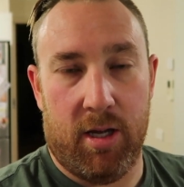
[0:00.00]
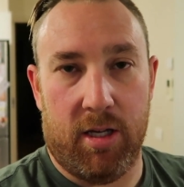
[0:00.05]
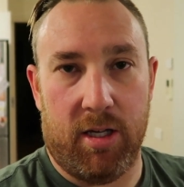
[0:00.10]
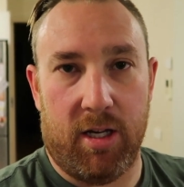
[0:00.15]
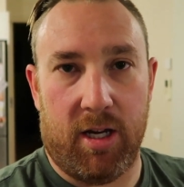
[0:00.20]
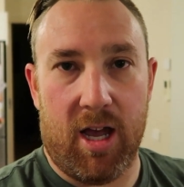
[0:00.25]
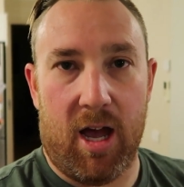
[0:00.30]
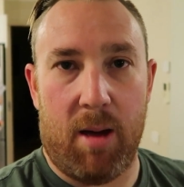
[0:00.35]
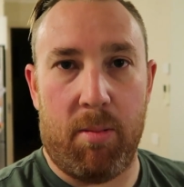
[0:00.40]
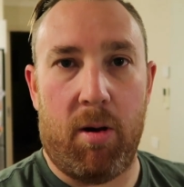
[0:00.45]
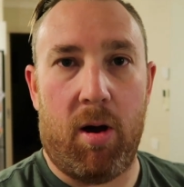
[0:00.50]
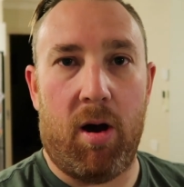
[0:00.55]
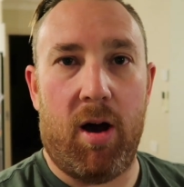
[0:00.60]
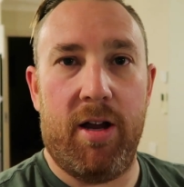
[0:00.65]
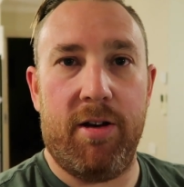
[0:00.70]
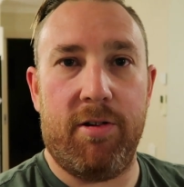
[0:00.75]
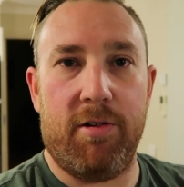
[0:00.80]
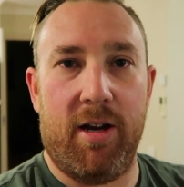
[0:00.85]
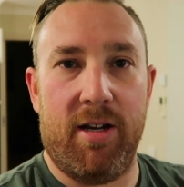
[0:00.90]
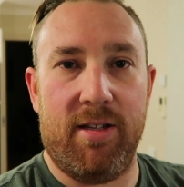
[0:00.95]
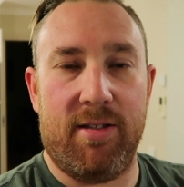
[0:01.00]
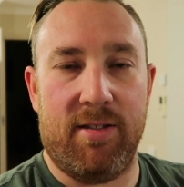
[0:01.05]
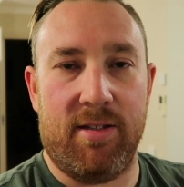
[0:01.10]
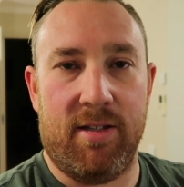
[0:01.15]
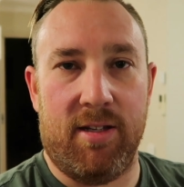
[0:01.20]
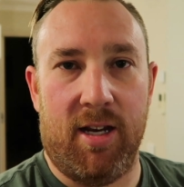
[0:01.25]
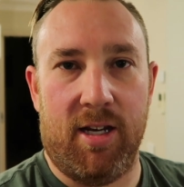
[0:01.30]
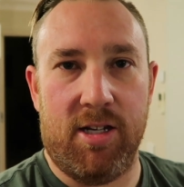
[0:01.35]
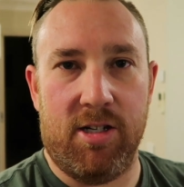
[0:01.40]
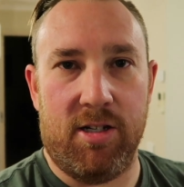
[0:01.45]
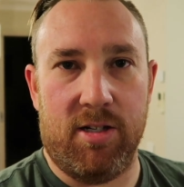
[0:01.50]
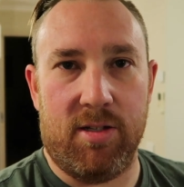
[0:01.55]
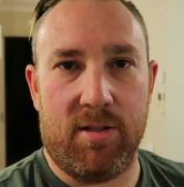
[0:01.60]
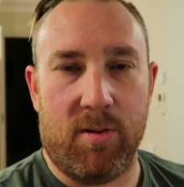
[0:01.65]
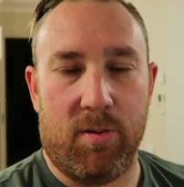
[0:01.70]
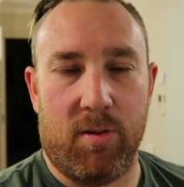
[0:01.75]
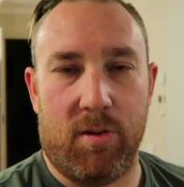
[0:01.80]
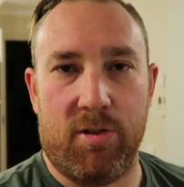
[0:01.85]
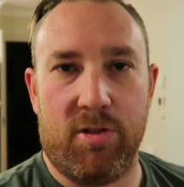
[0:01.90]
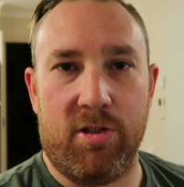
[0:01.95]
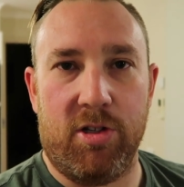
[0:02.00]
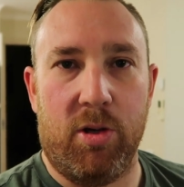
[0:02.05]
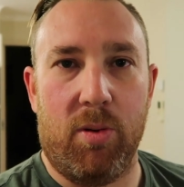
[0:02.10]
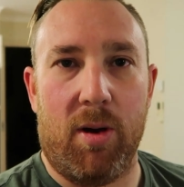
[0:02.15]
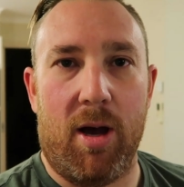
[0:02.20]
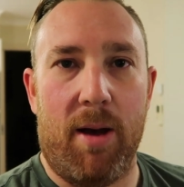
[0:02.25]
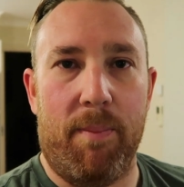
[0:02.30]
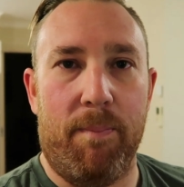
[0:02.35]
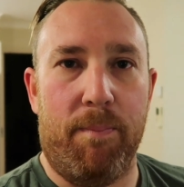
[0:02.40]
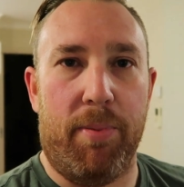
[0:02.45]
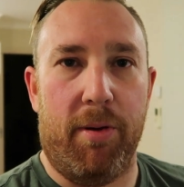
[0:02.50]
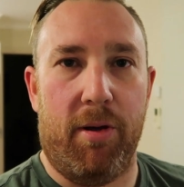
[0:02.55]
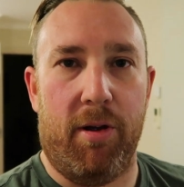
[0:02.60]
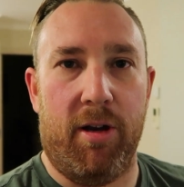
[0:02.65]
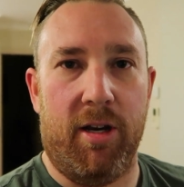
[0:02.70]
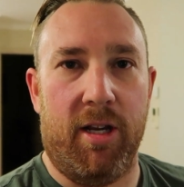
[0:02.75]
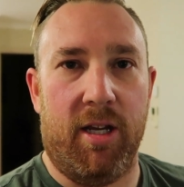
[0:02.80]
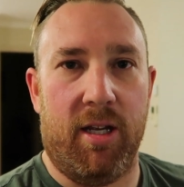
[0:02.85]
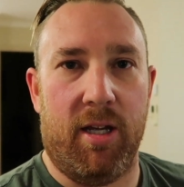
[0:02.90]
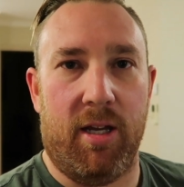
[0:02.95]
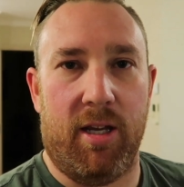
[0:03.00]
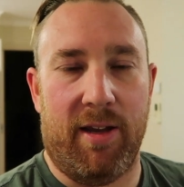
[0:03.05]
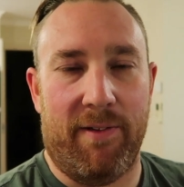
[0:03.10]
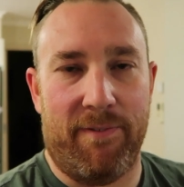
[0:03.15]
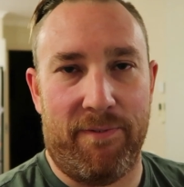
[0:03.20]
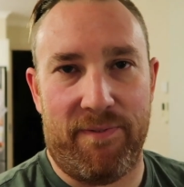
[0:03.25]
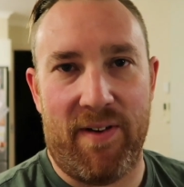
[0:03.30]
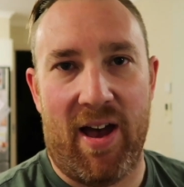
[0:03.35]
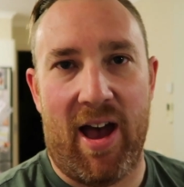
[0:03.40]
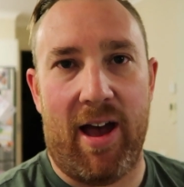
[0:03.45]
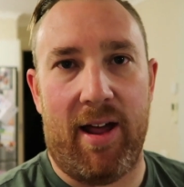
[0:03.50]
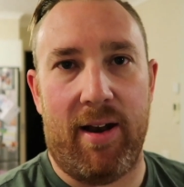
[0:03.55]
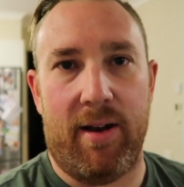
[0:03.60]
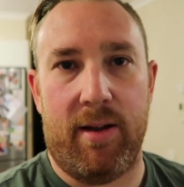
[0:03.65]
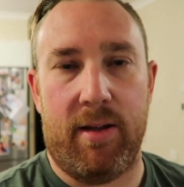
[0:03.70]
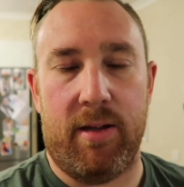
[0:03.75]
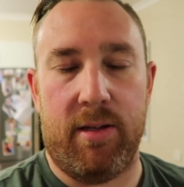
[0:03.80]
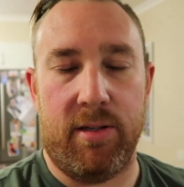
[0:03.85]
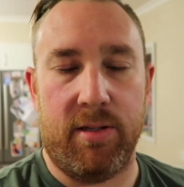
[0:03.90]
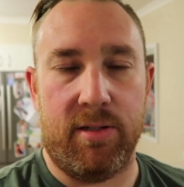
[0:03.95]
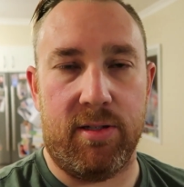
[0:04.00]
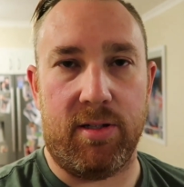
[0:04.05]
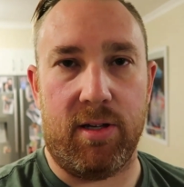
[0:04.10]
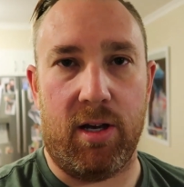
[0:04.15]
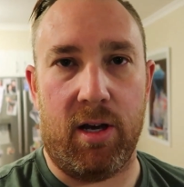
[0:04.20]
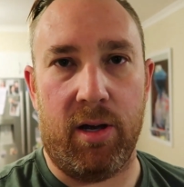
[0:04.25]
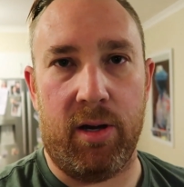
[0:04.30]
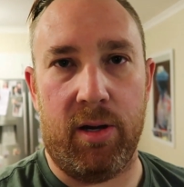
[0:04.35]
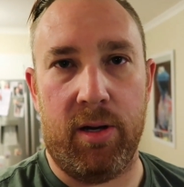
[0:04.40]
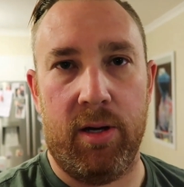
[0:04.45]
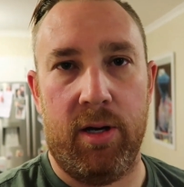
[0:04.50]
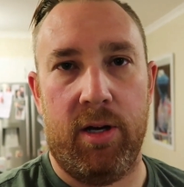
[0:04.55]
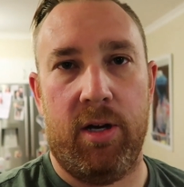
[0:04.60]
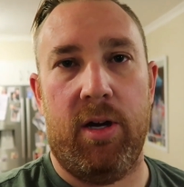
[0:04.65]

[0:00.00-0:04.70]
your carbohydrates as an energy source, you are burning your fat. So